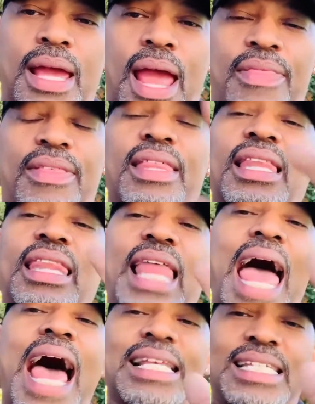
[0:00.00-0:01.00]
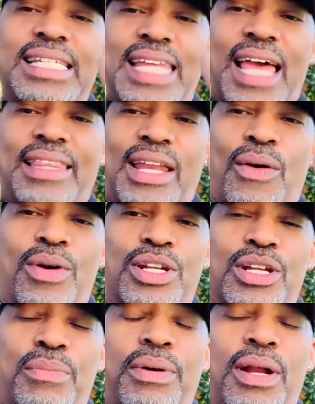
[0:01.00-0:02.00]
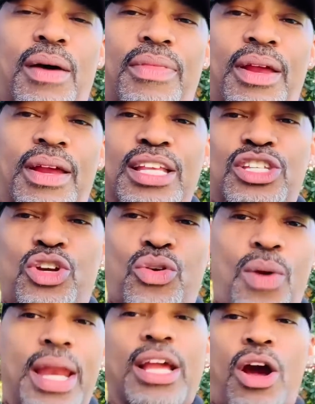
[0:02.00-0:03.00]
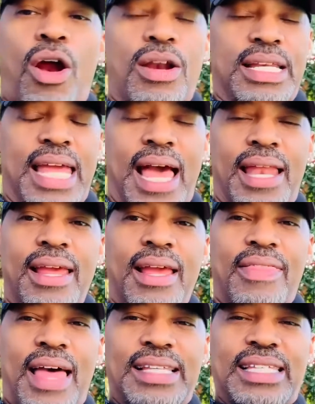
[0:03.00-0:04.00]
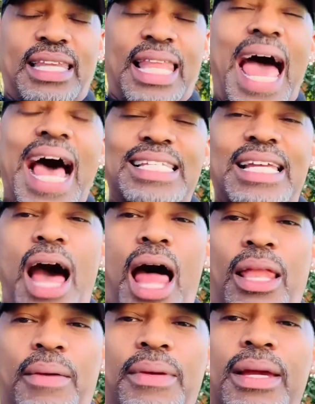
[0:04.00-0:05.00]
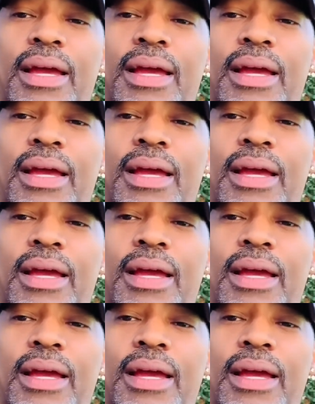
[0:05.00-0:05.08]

And then the last debt that I want you to put on there is credit card debt. That's the last column.